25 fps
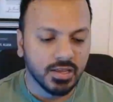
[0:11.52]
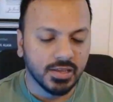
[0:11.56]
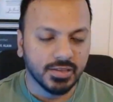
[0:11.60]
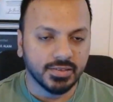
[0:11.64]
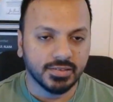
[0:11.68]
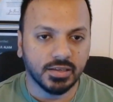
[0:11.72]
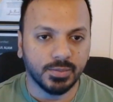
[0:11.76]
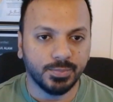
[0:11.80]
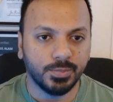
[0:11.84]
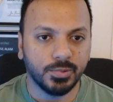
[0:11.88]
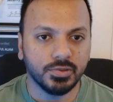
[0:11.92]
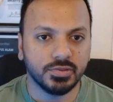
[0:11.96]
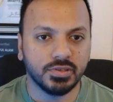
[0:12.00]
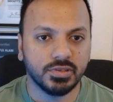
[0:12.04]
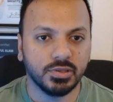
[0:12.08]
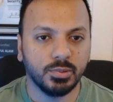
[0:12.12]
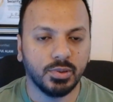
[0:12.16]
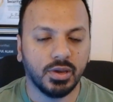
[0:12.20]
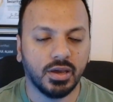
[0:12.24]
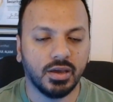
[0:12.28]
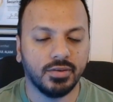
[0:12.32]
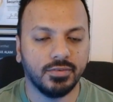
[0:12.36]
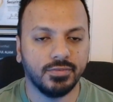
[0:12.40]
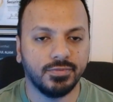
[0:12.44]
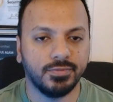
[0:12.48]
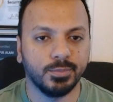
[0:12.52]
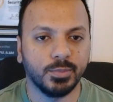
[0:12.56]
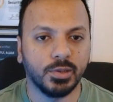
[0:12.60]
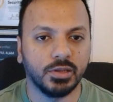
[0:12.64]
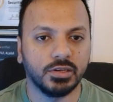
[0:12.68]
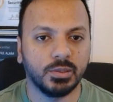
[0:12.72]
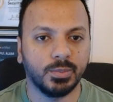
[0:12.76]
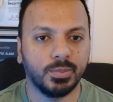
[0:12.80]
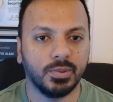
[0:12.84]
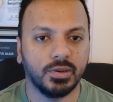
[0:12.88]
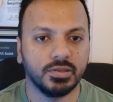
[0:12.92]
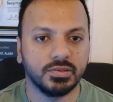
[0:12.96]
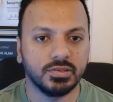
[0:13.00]
Suppose you have
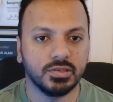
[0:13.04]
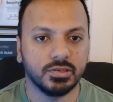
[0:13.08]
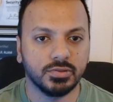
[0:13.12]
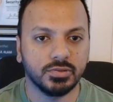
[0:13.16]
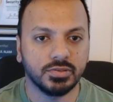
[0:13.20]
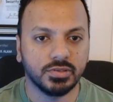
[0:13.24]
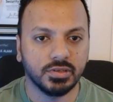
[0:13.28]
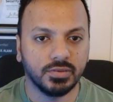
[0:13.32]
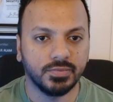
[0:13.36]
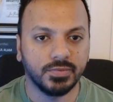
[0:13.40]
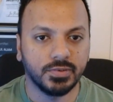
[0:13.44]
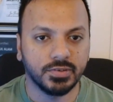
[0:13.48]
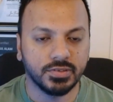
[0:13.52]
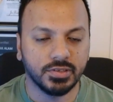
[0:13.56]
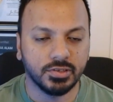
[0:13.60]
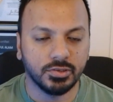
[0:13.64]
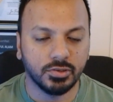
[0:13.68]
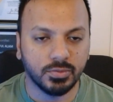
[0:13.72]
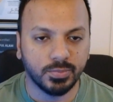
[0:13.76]
multiple EC2 servers in